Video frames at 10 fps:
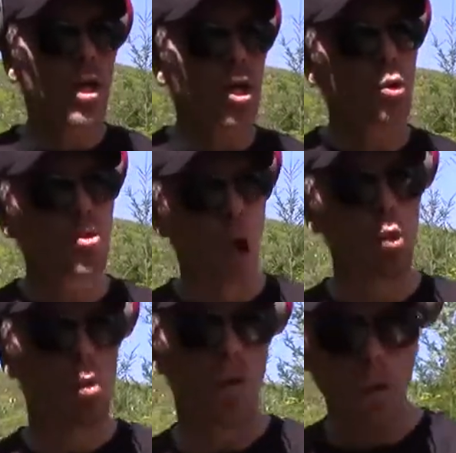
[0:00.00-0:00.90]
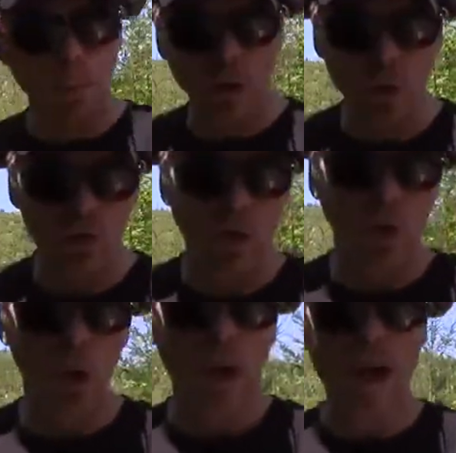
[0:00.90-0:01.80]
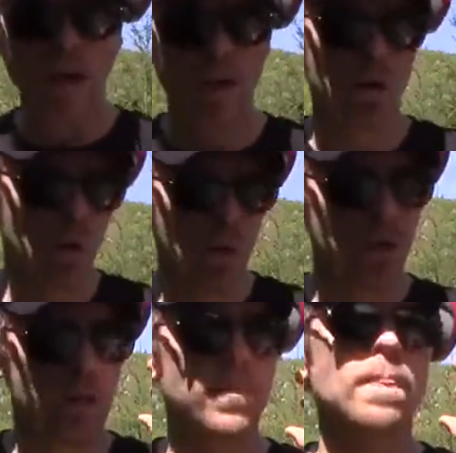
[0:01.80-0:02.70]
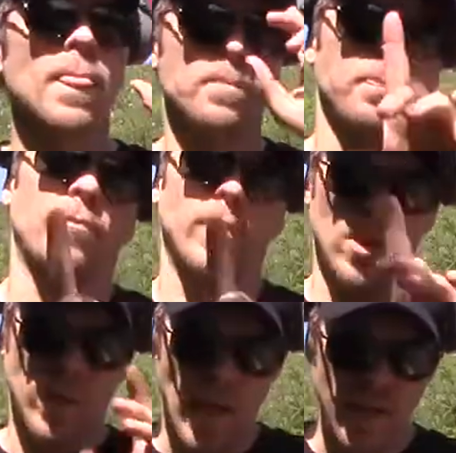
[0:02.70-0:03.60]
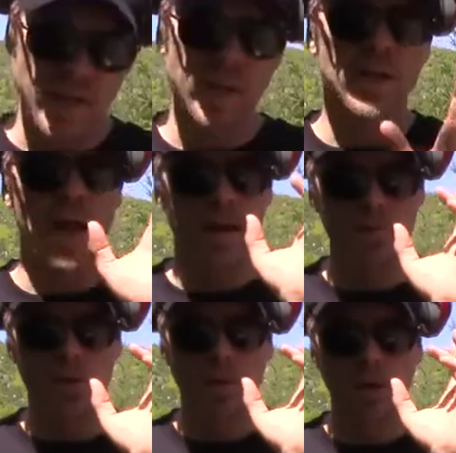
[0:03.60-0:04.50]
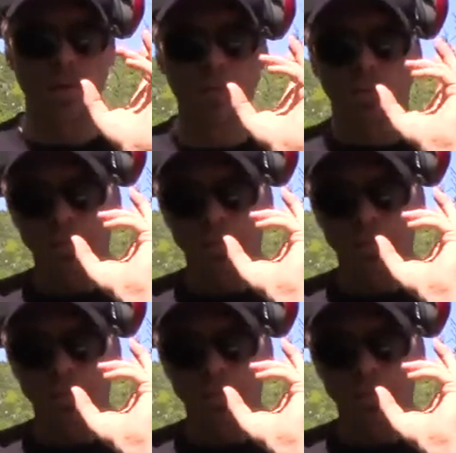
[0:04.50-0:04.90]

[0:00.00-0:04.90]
You don't want the barrel to go, you don't want it, the 18.5-inch barrel